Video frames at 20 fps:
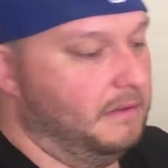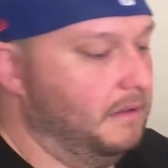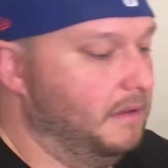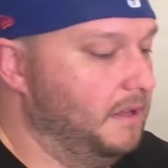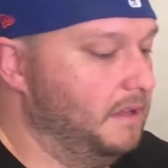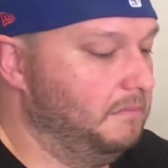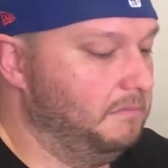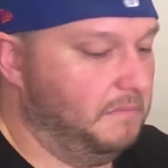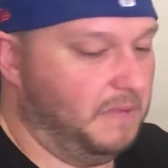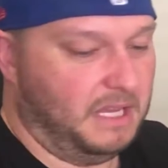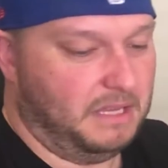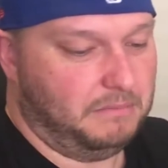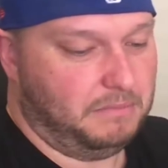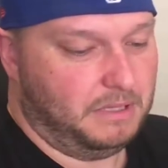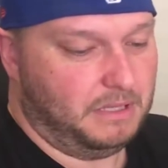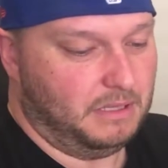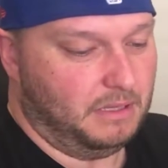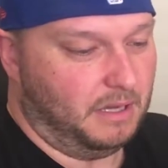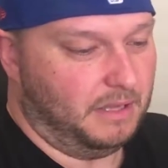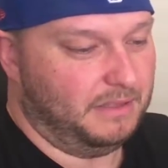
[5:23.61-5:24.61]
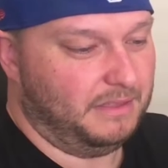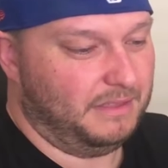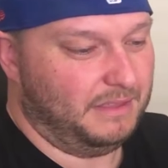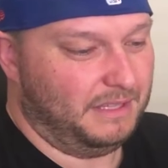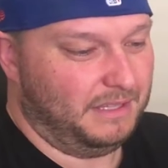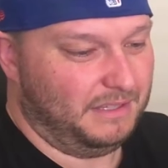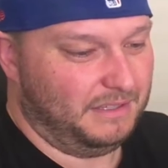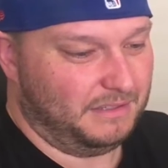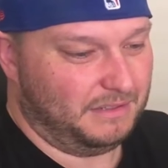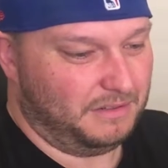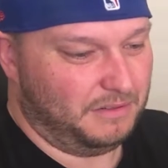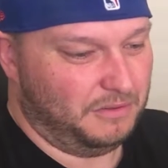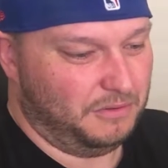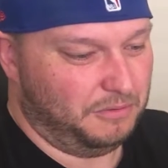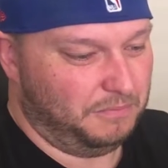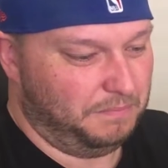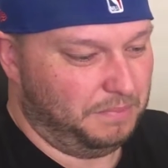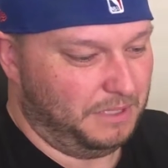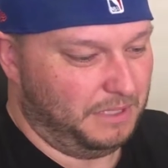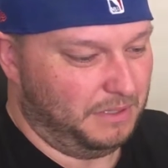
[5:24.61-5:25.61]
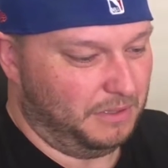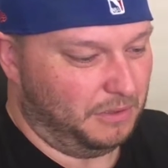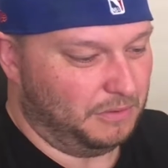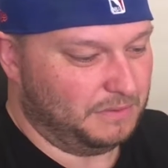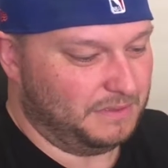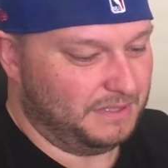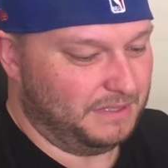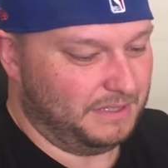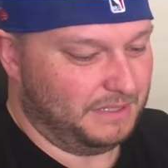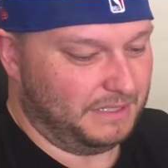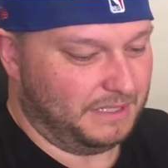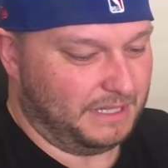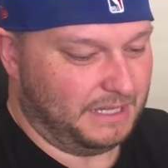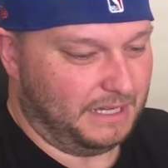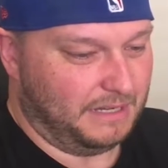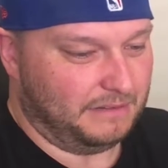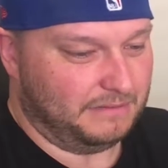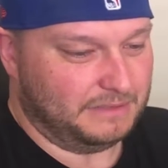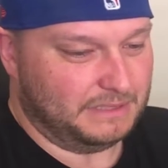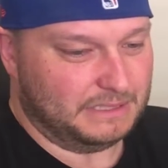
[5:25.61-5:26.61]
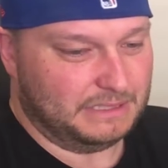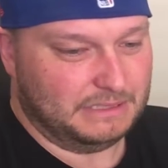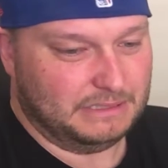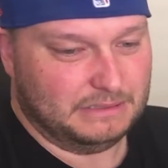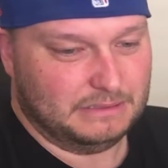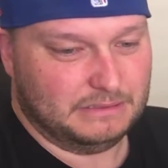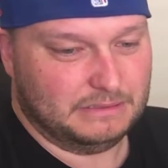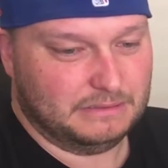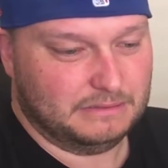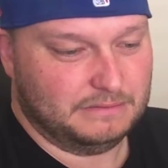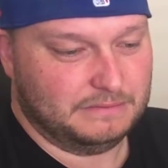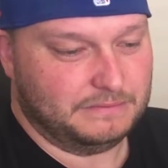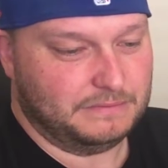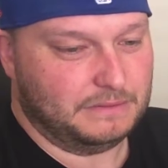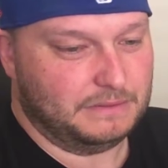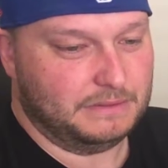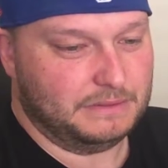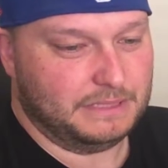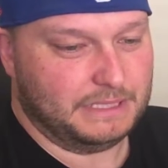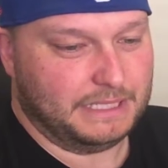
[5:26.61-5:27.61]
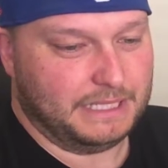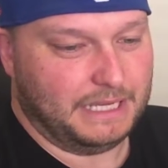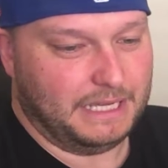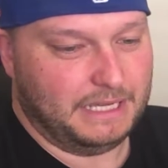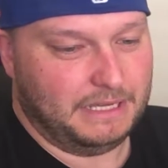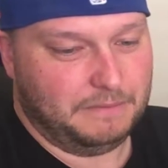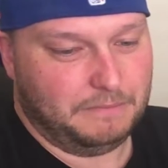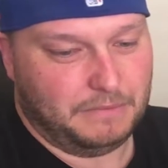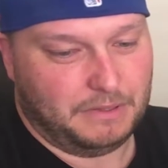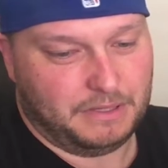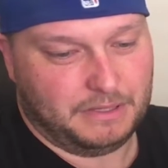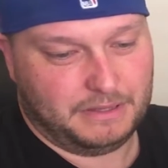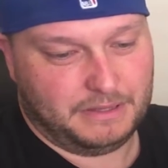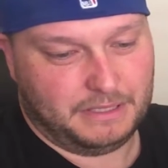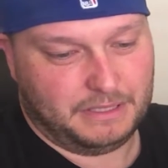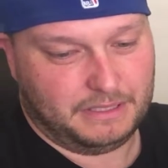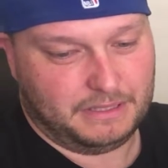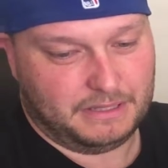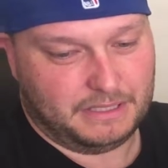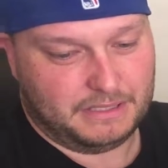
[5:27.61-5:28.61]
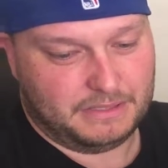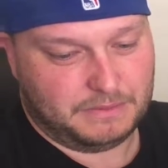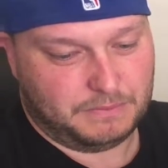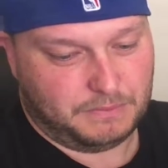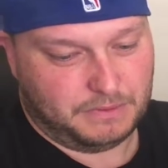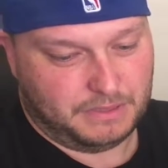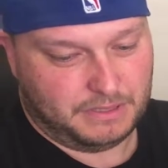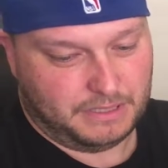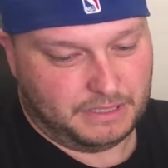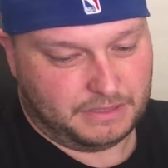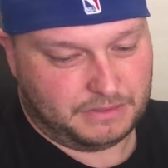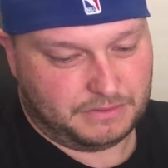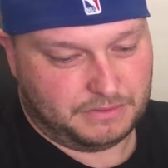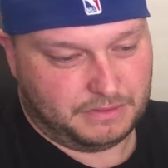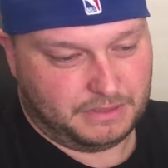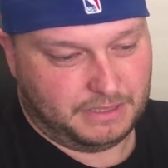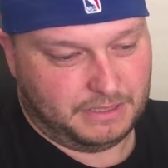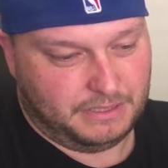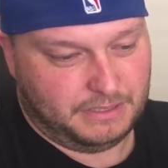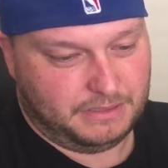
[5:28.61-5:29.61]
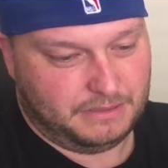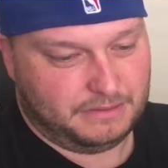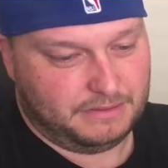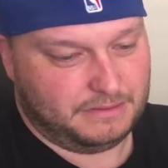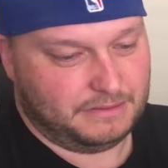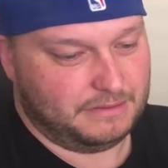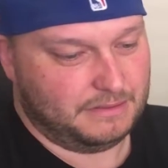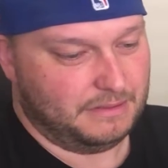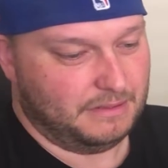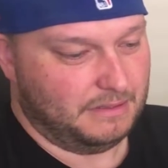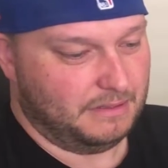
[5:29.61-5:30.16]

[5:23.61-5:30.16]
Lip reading: It may be, I think it could be an alternate cover for the game. I think that's what it actually is.